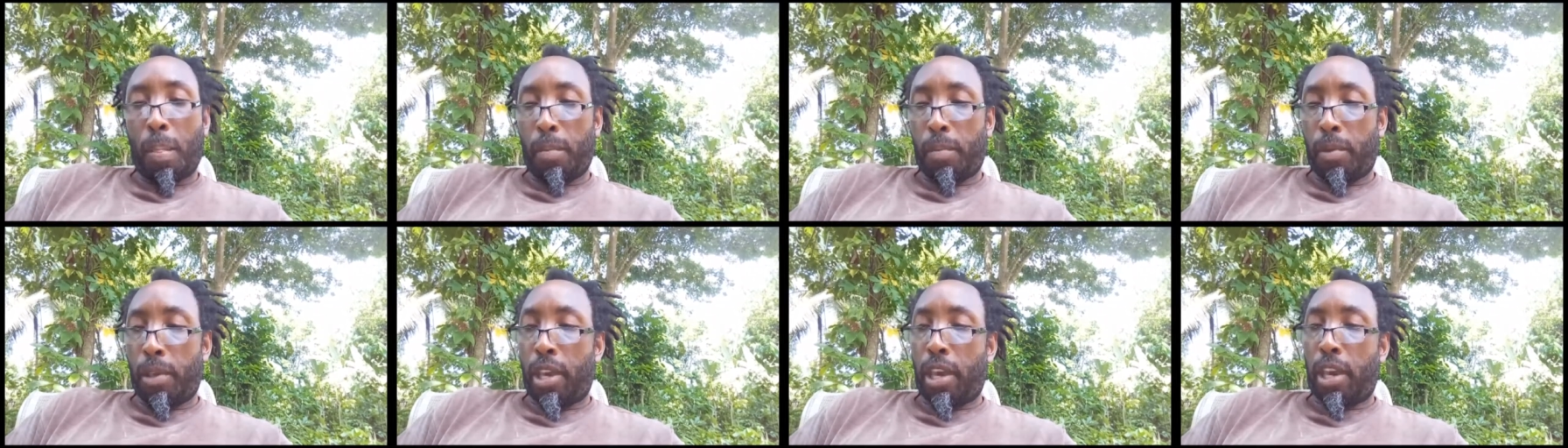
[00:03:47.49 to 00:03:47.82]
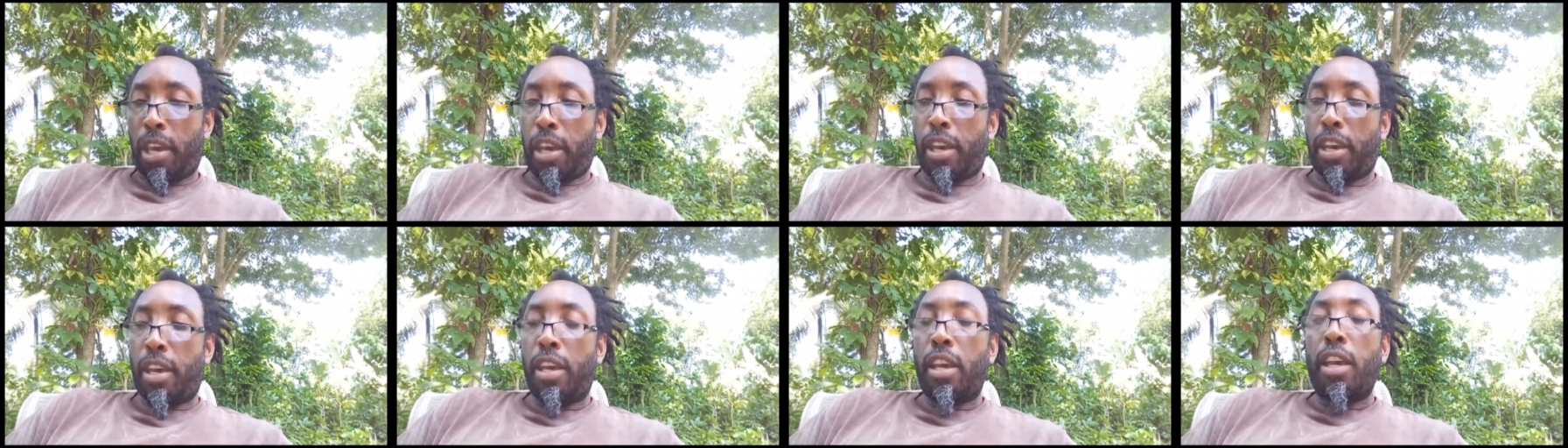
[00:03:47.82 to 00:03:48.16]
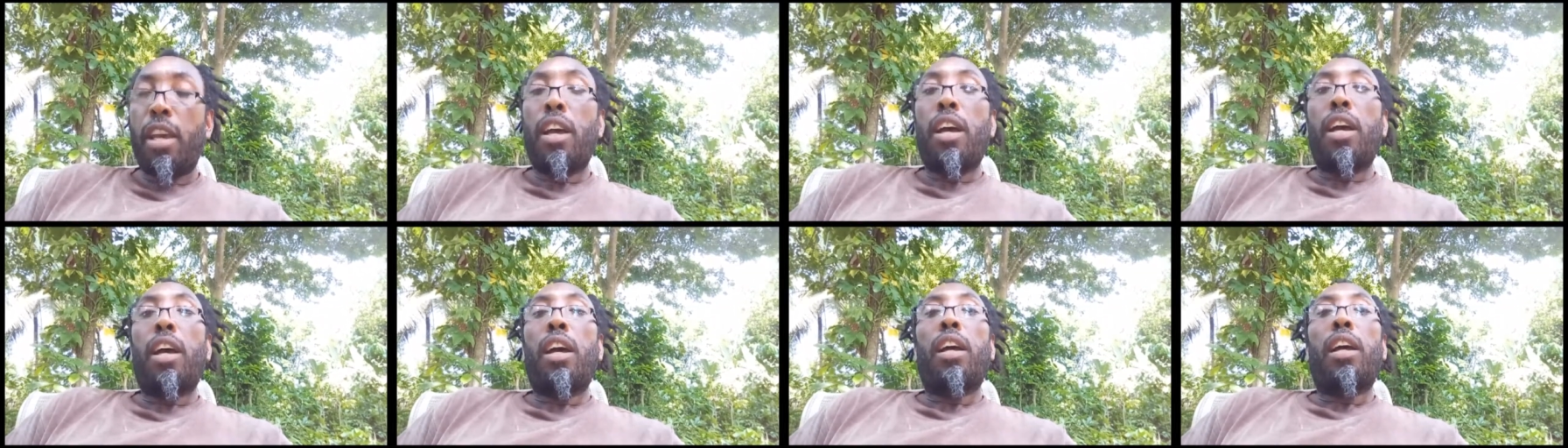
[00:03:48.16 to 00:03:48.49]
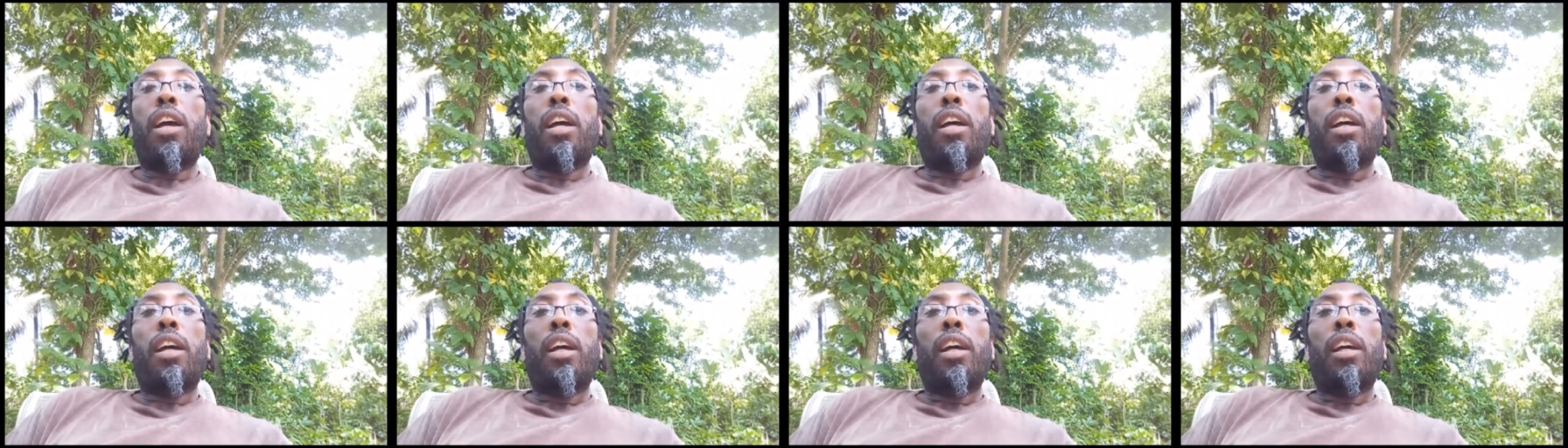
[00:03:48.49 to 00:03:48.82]
yeah
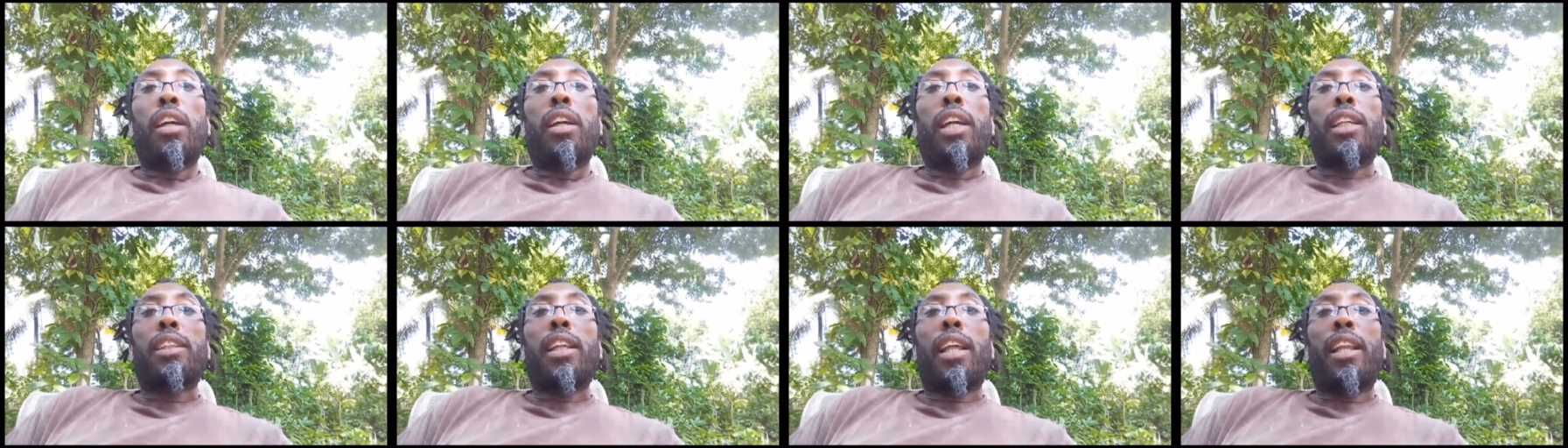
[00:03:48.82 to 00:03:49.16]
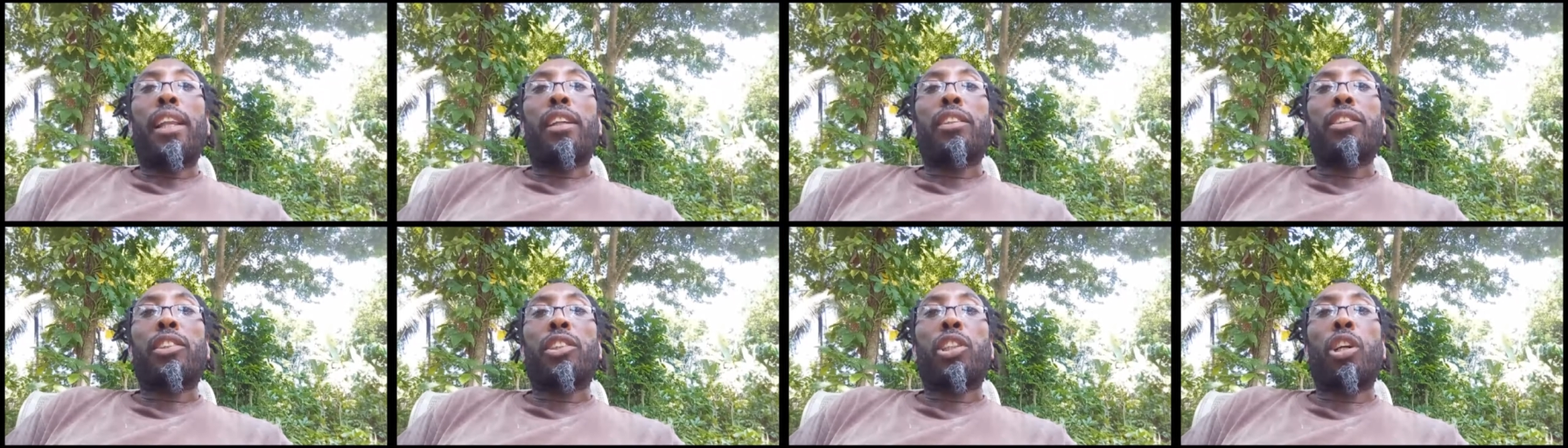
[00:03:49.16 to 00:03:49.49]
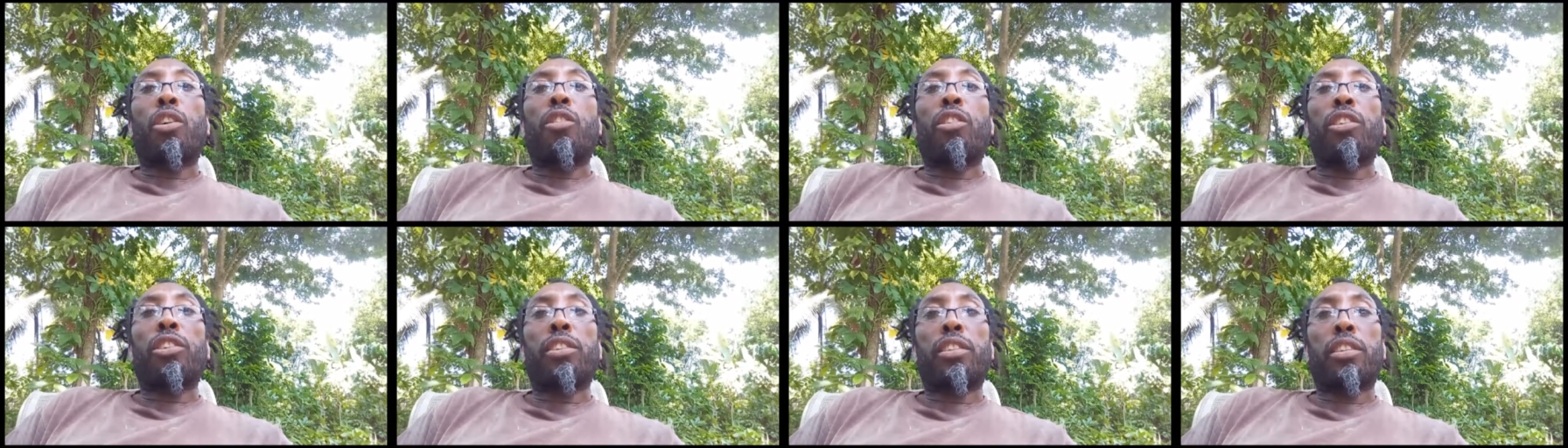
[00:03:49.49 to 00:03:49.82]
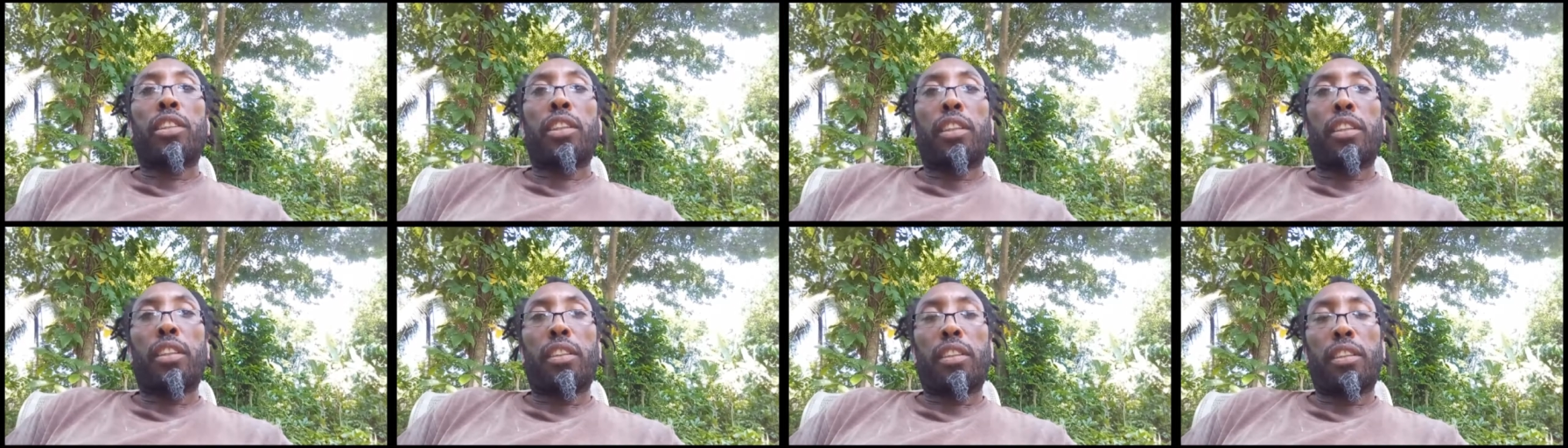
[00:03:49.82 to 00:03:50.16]
get a little cerasee